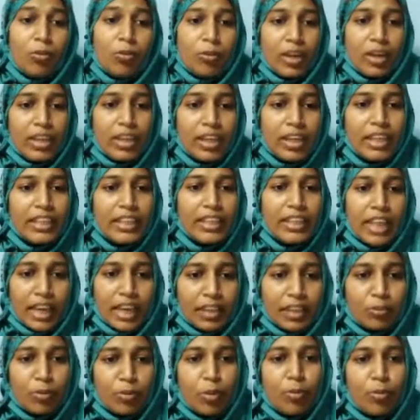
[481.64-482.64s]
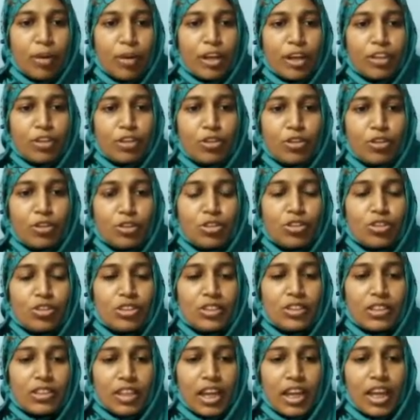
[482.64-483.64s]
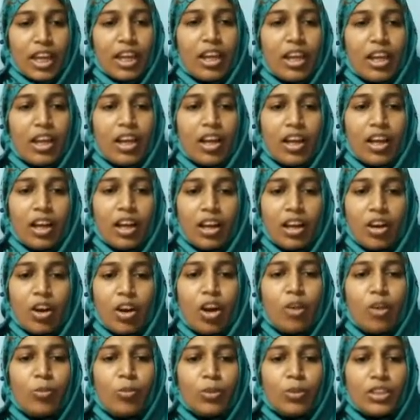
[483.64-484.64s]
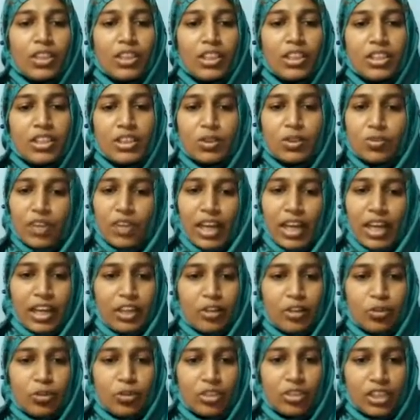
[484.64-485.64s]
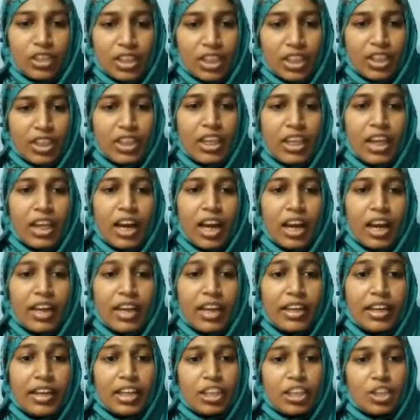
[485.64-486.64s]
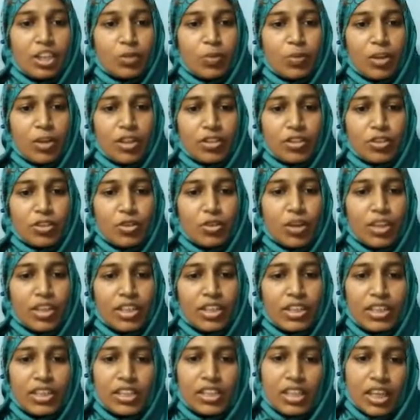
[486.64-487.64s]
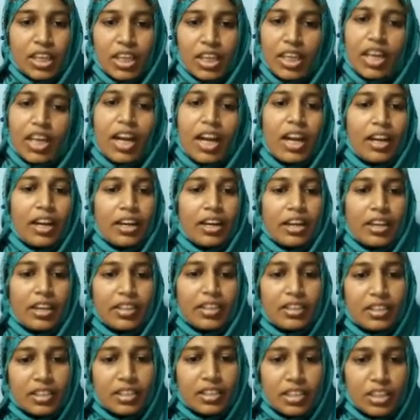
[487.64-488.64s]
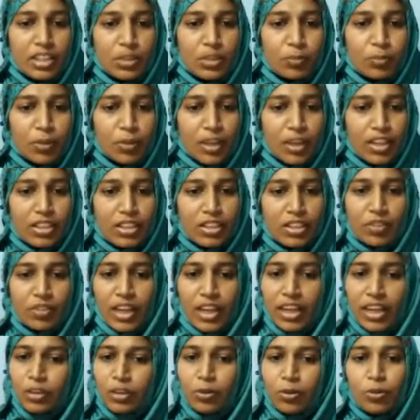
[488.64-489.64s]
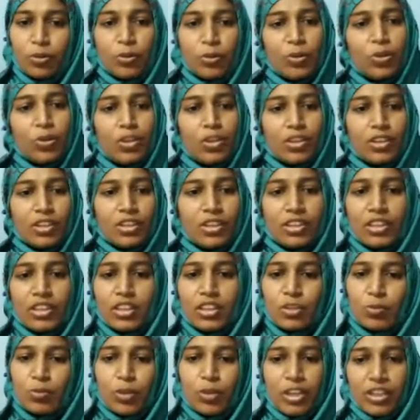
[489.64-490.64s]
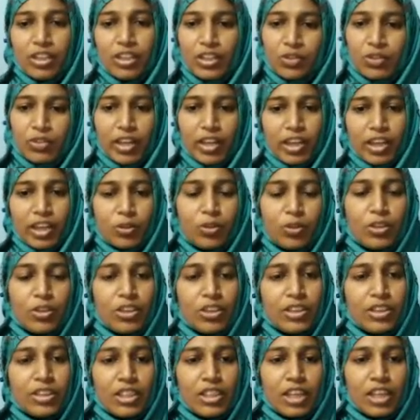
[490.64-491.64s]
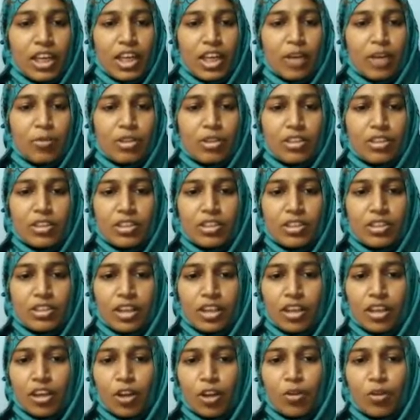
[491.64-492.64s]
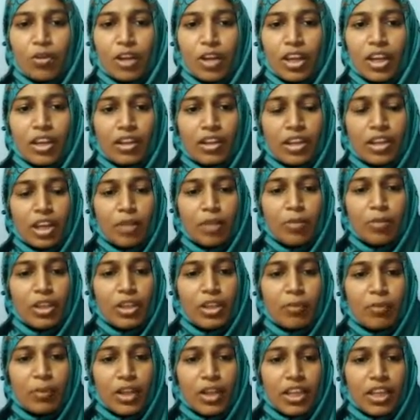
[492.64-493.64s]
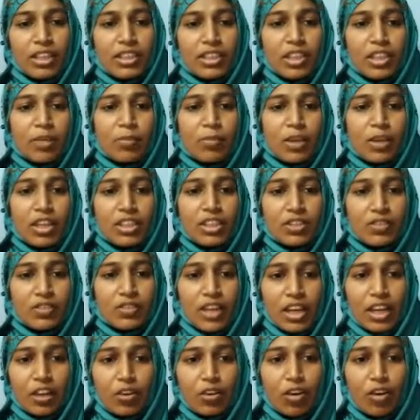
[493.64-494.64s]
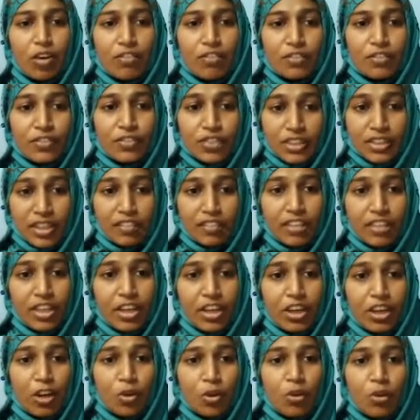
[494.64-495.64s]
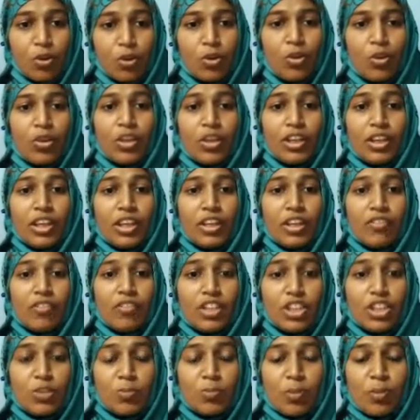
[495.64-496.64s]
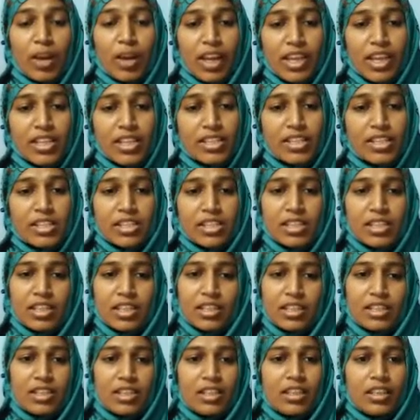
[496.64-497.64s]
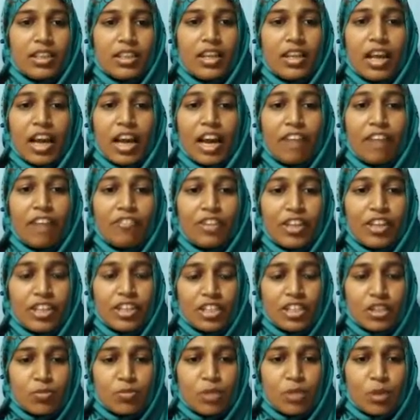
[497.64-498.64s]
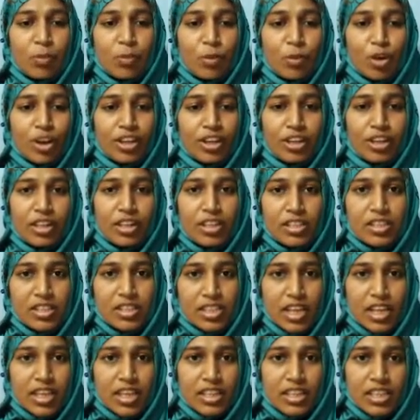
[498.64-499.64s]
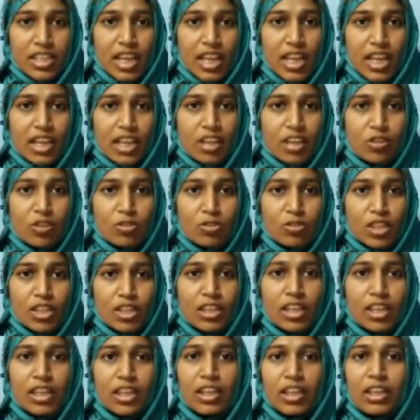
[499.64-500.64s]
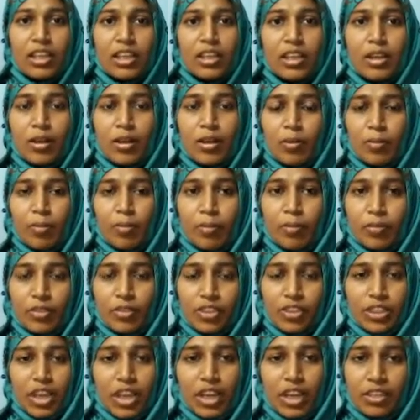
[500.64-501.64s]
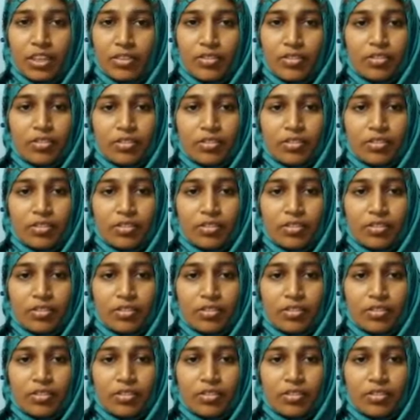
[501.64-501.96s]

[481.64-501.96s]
Only that moment you should say along with its value. 300's place. So it is 300. This is place value. This is place value. Is it clear, my children? Now tell me the place and place value of 7 now. In which place is it? After decimal point, start saying using the chart.